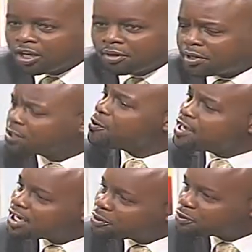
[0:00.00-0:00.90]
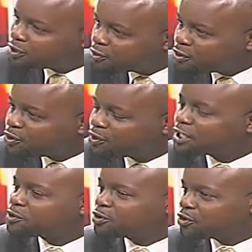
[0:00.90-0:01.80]
By the way, a Constitution is a
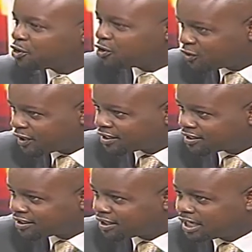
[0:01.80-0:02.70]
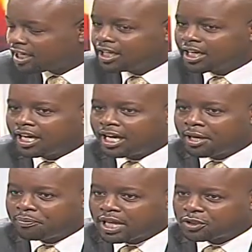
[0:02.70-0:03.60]
social contract,
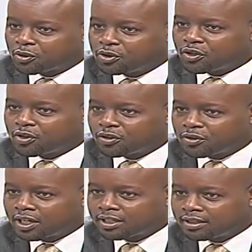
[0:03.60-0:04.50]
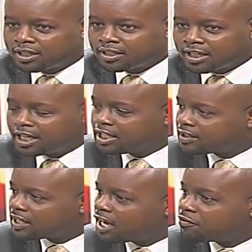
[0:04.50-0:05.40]
um, a social contract that Kenyans
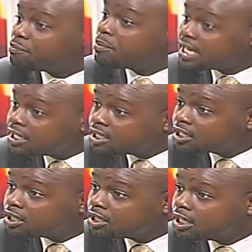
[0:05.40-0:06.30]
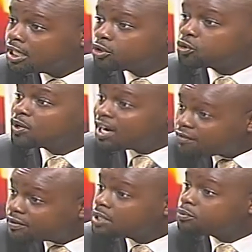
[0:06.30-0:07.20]
have made to
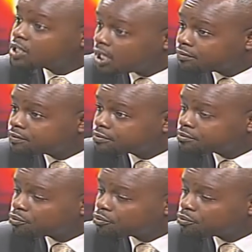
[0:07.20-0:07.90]
govern themselves.